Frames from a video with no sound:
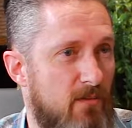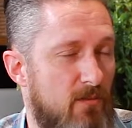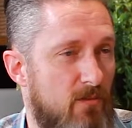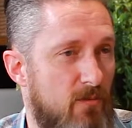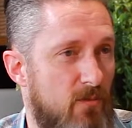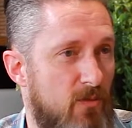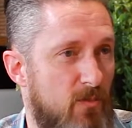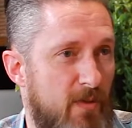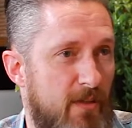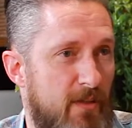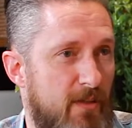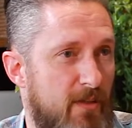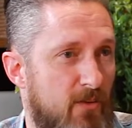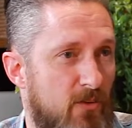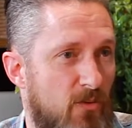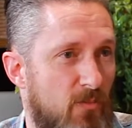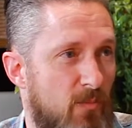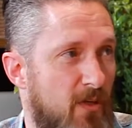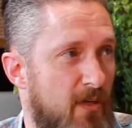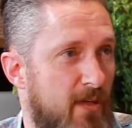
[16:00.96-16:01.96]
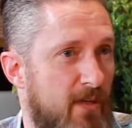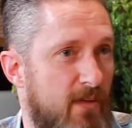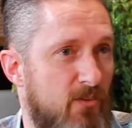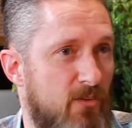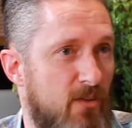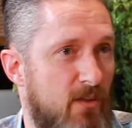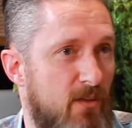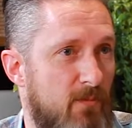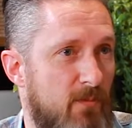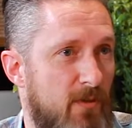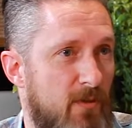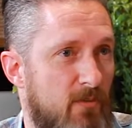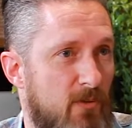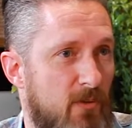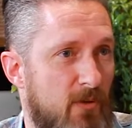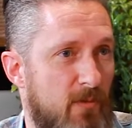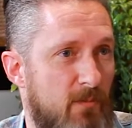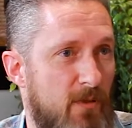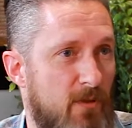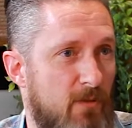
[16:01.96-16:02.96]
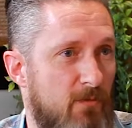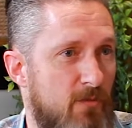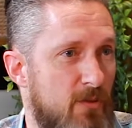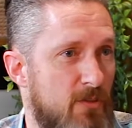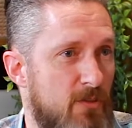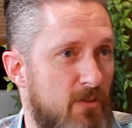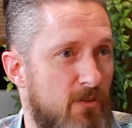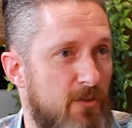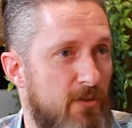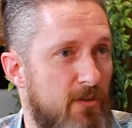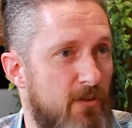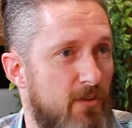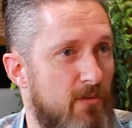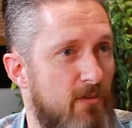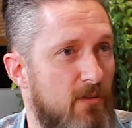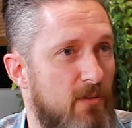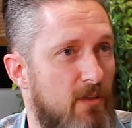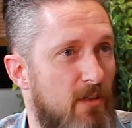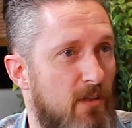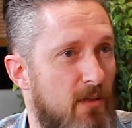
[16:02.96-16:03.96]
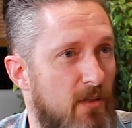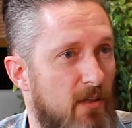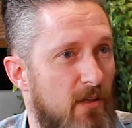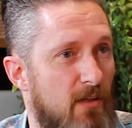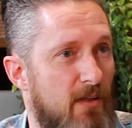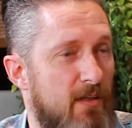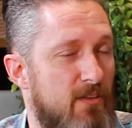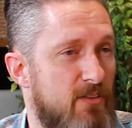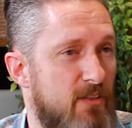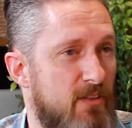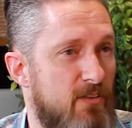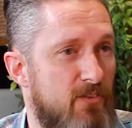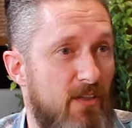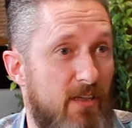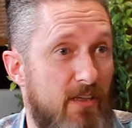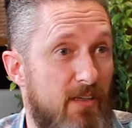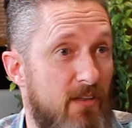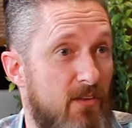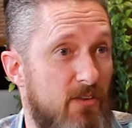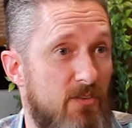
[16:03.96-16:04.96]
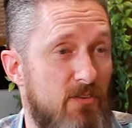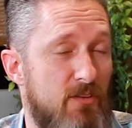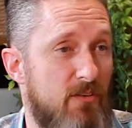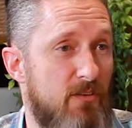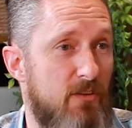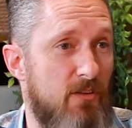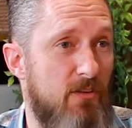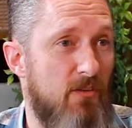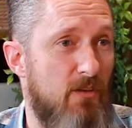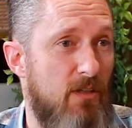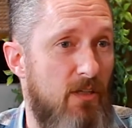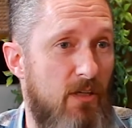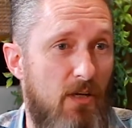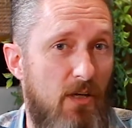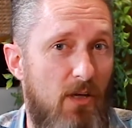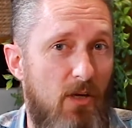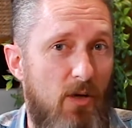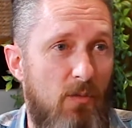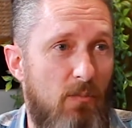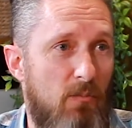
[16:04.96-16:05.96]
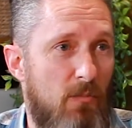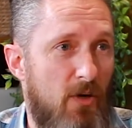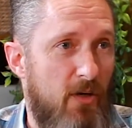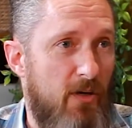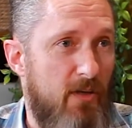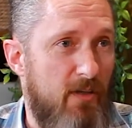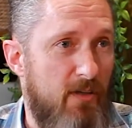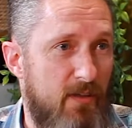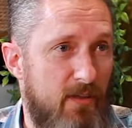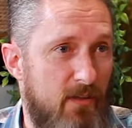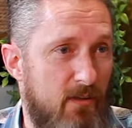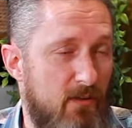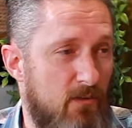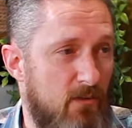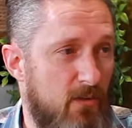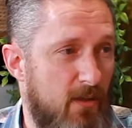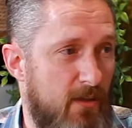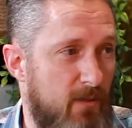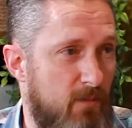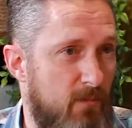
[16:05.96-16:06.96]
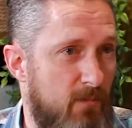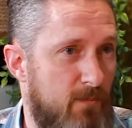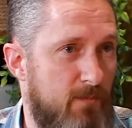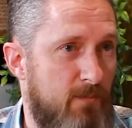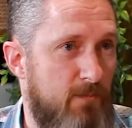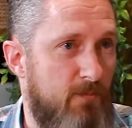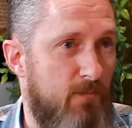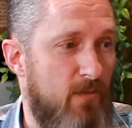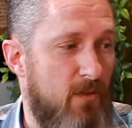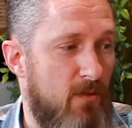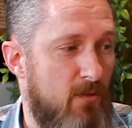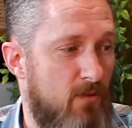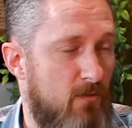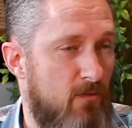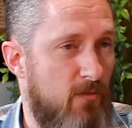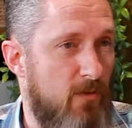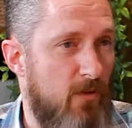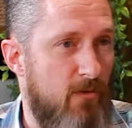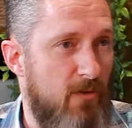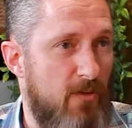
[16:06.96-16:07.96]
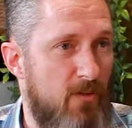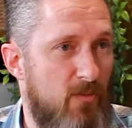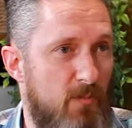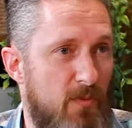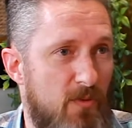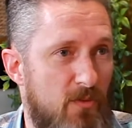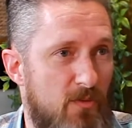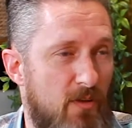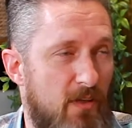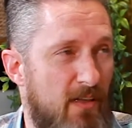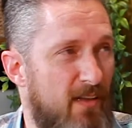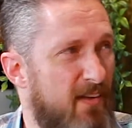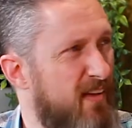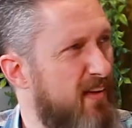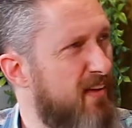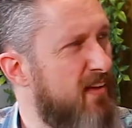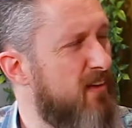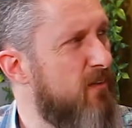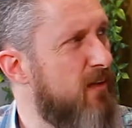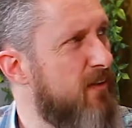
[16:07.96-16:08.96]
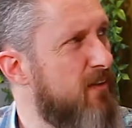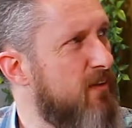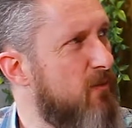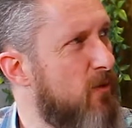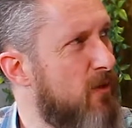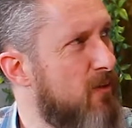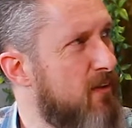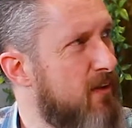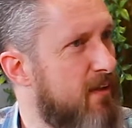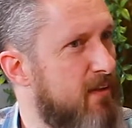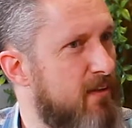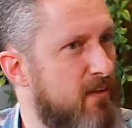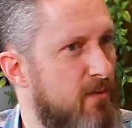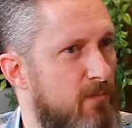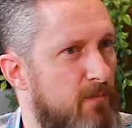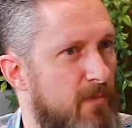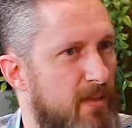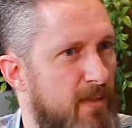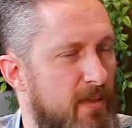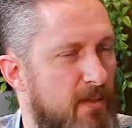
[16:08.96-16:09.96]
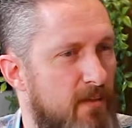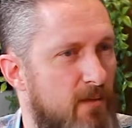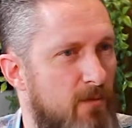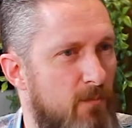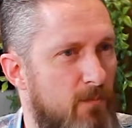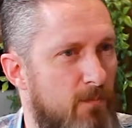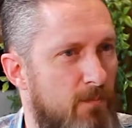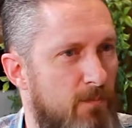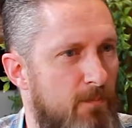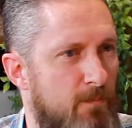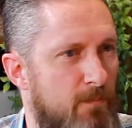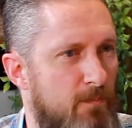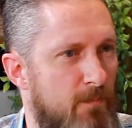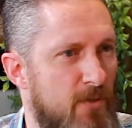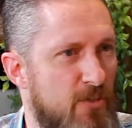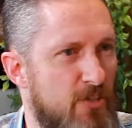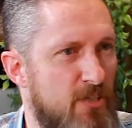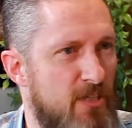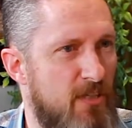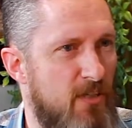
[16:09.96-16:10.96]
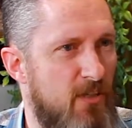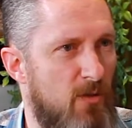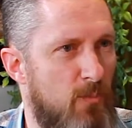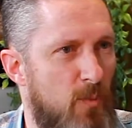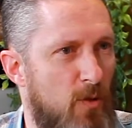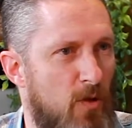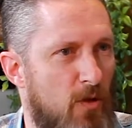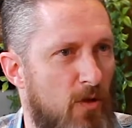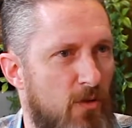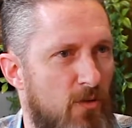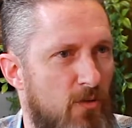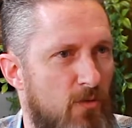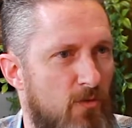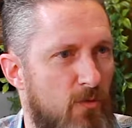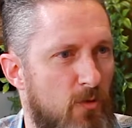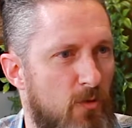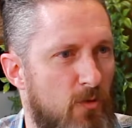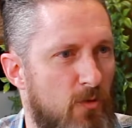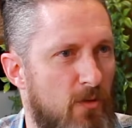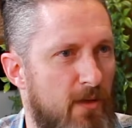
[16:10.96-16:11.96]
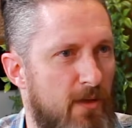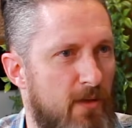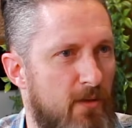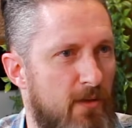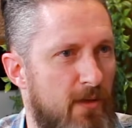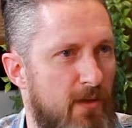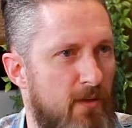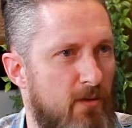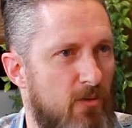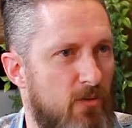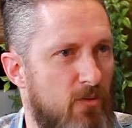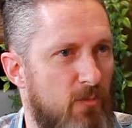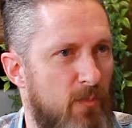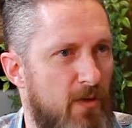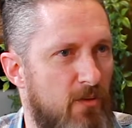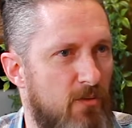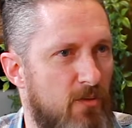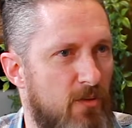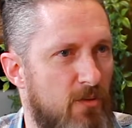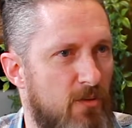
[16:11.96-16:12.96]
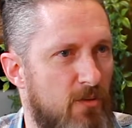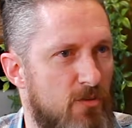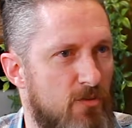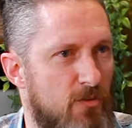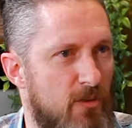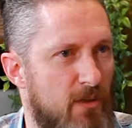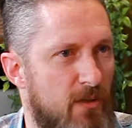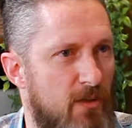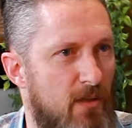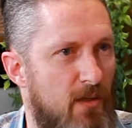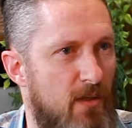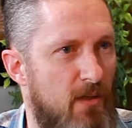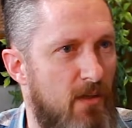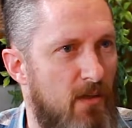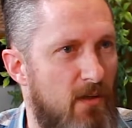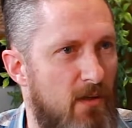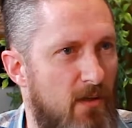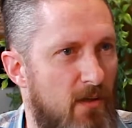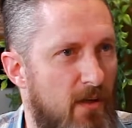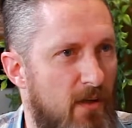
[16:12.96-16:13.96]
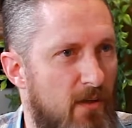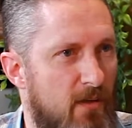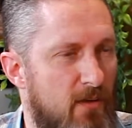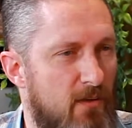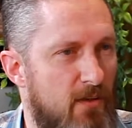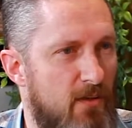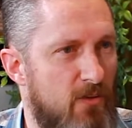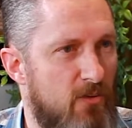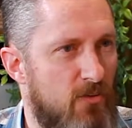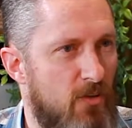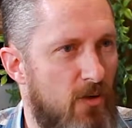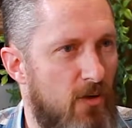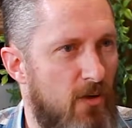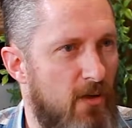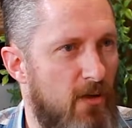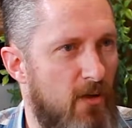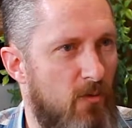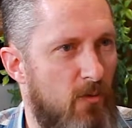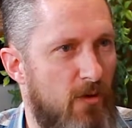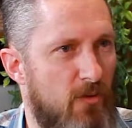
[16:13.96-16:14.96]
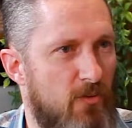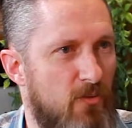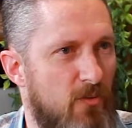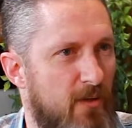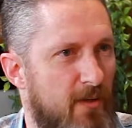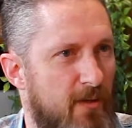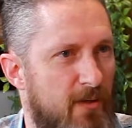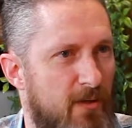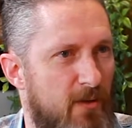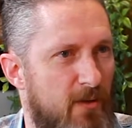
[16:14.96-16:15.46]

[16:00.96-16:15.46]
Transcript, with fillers: spending this money is going to be very beneficial to you. I'll actually say, listen, you're marketing like very specific. I, I, had, I think, one guy that made machined parts for uh, the aerospace industry. Oh, wow. And his target was like